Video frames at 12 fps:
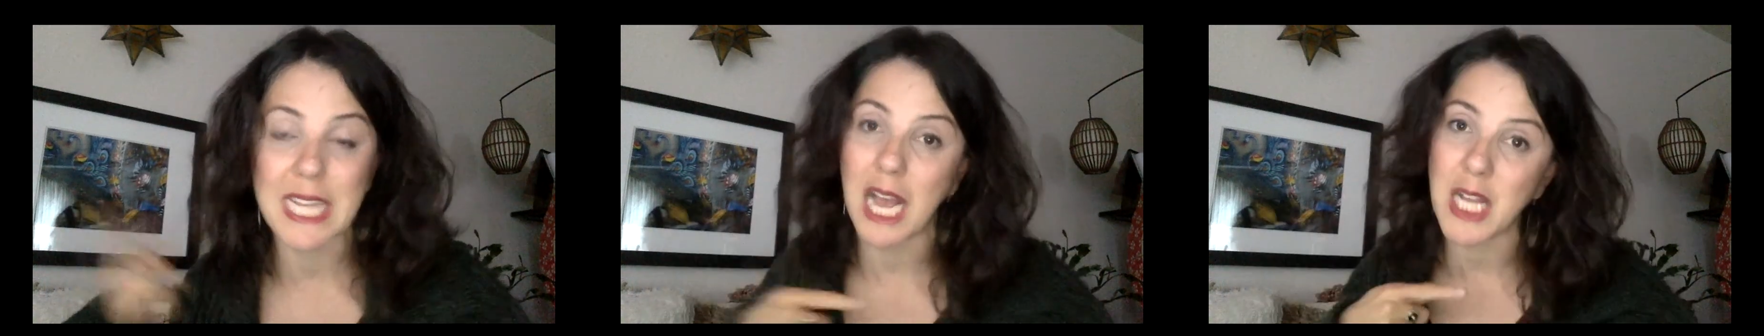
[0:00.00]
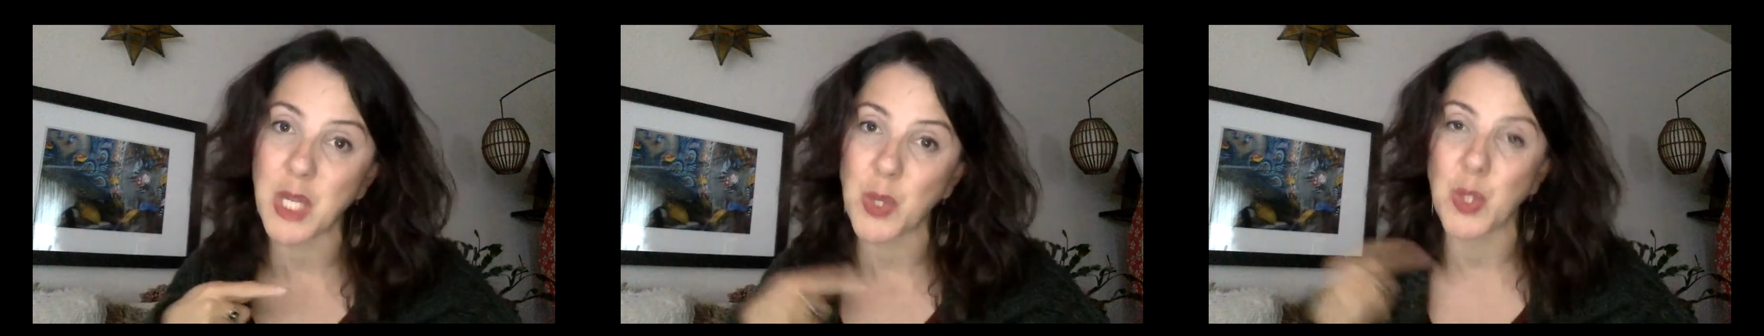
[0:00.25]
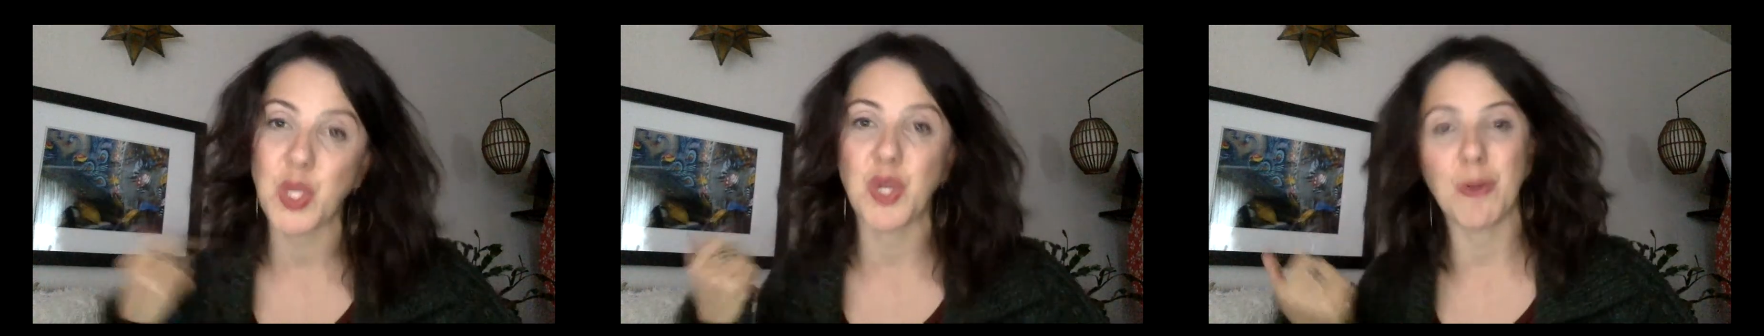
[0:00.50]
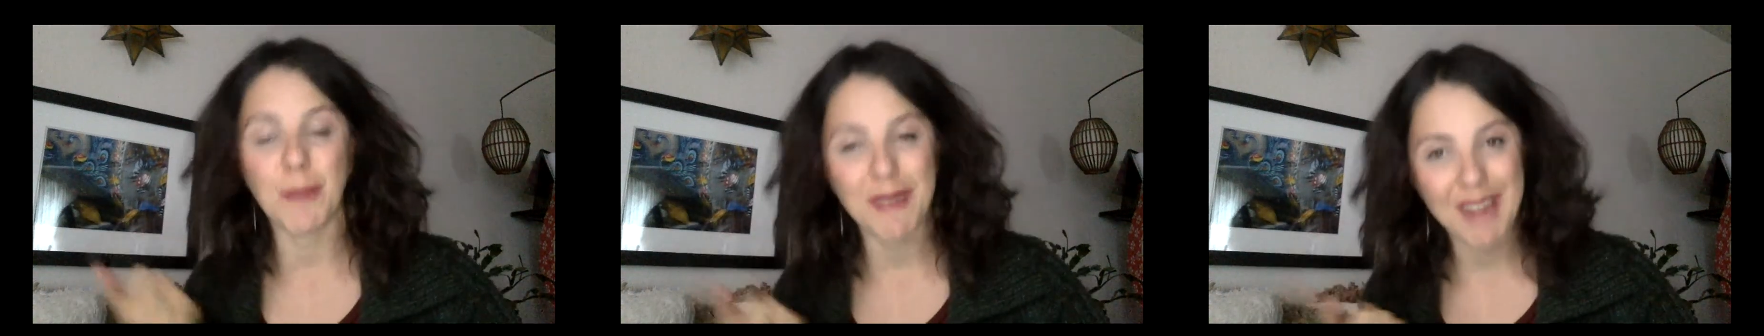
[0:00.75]
a high school
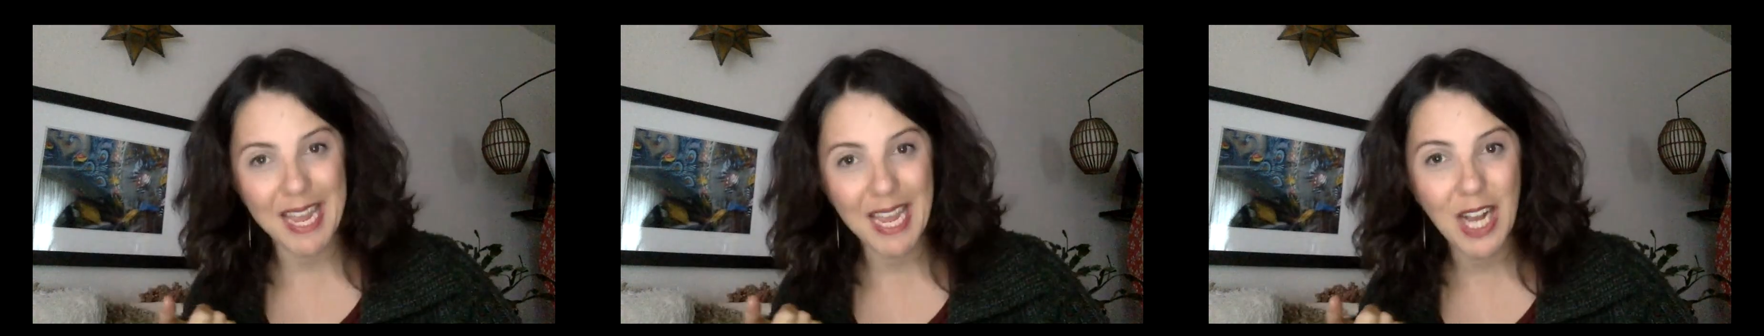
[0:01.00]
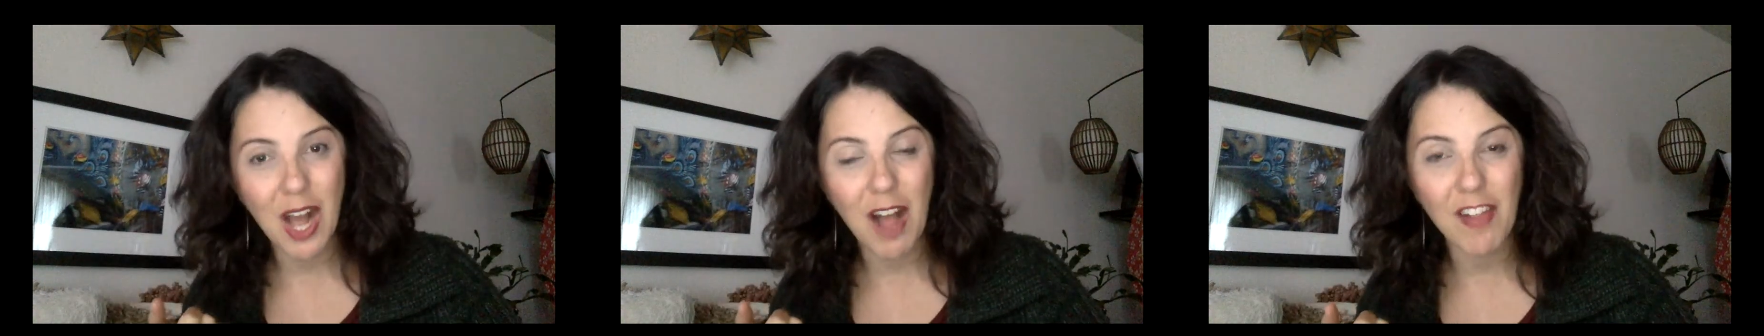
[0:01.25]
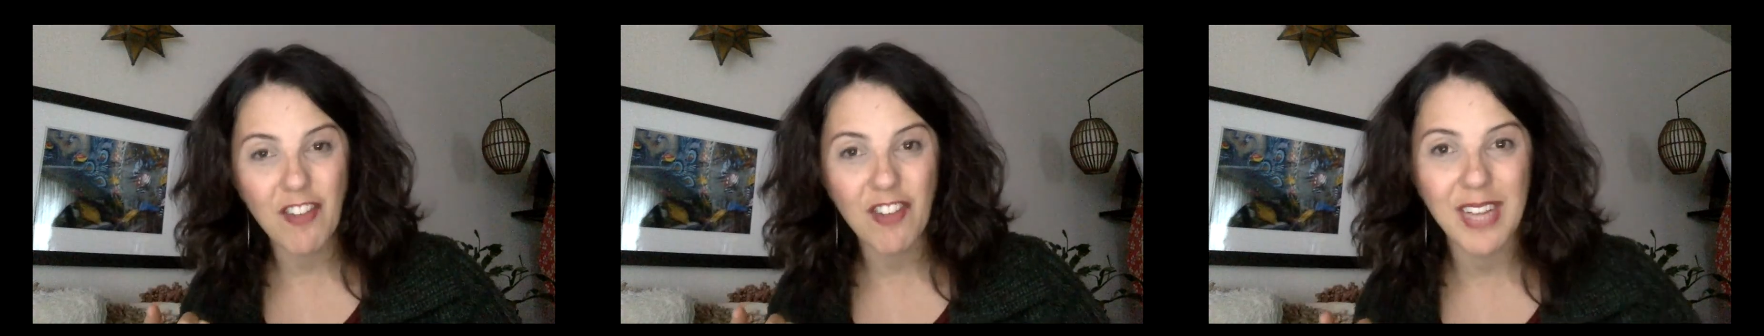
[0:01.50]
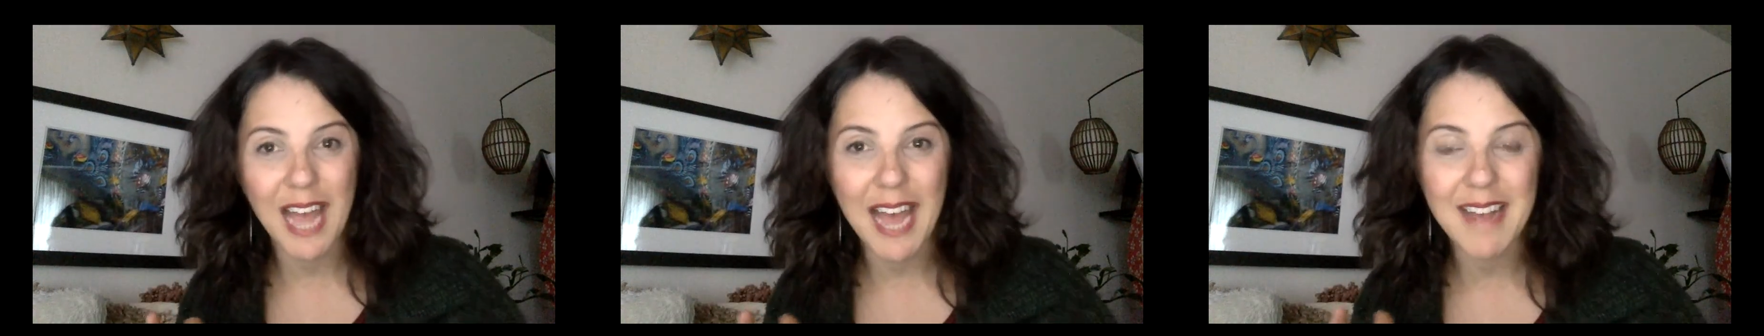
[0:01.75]
student, but taking a college
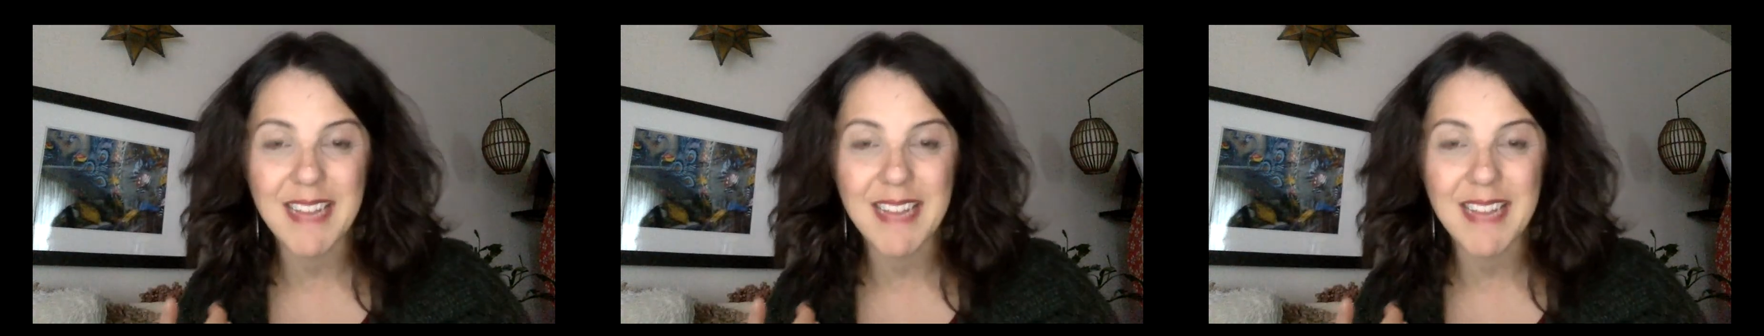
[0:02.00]
class,